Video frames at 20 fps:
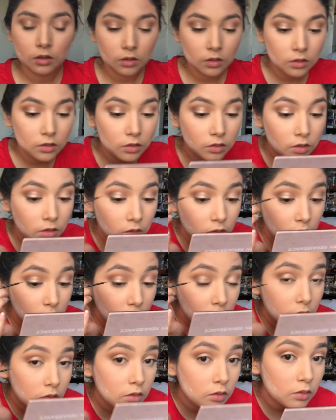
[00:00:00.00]
to just
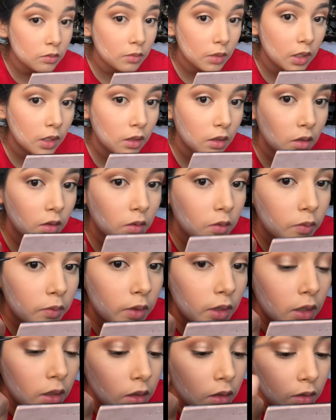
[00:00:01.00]
do my
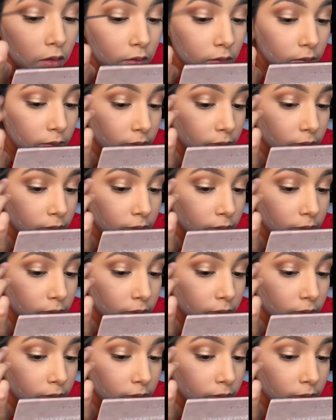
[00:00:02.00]
wing.